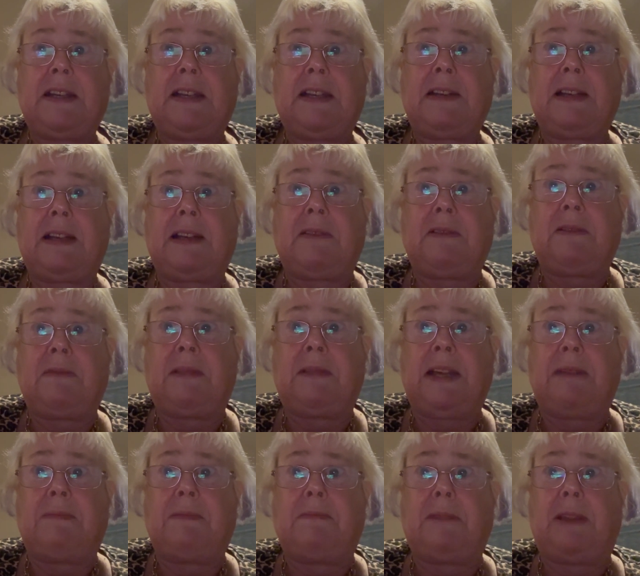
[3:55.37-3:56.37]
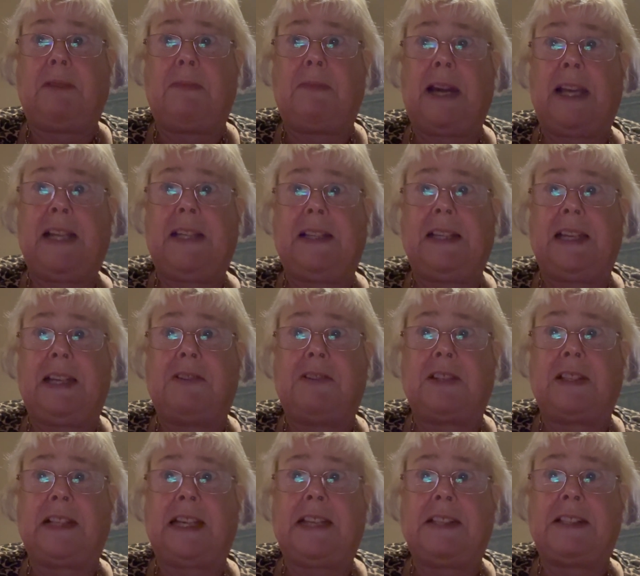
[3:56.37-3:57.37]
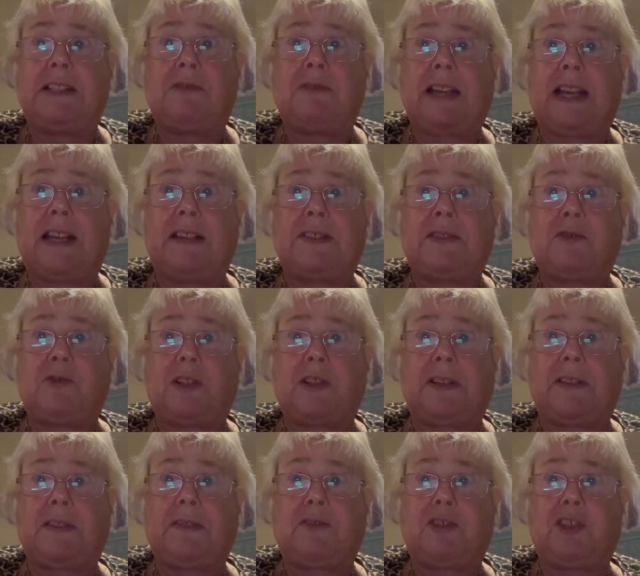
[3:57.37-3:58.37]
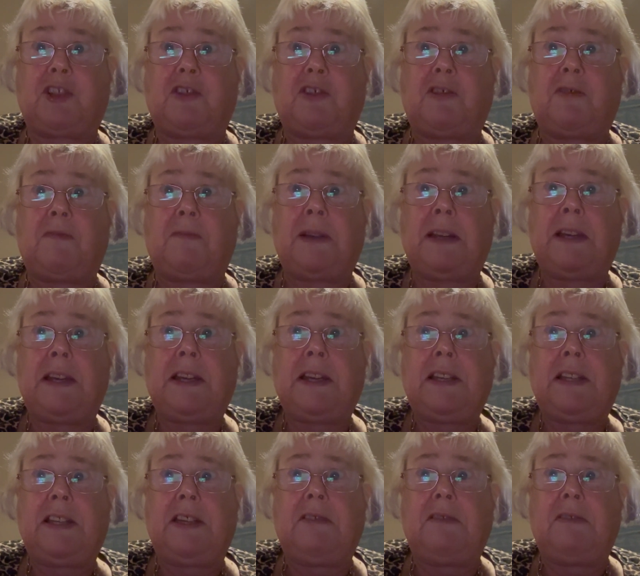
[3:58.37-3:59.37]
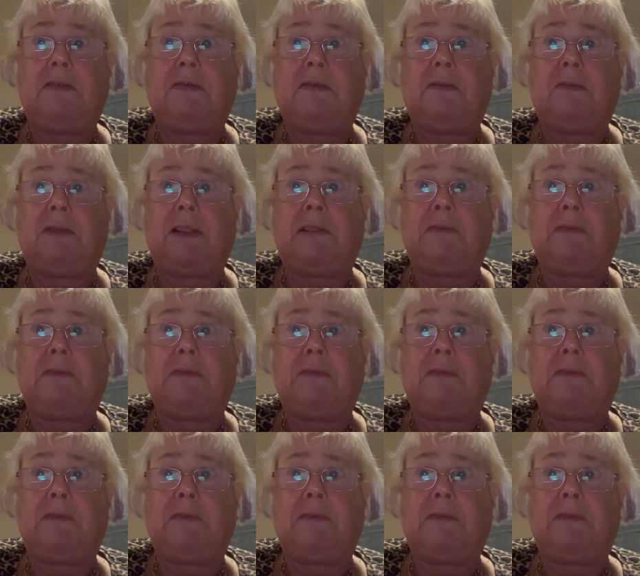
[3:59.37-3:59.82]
you might need a nasogastric tube. You will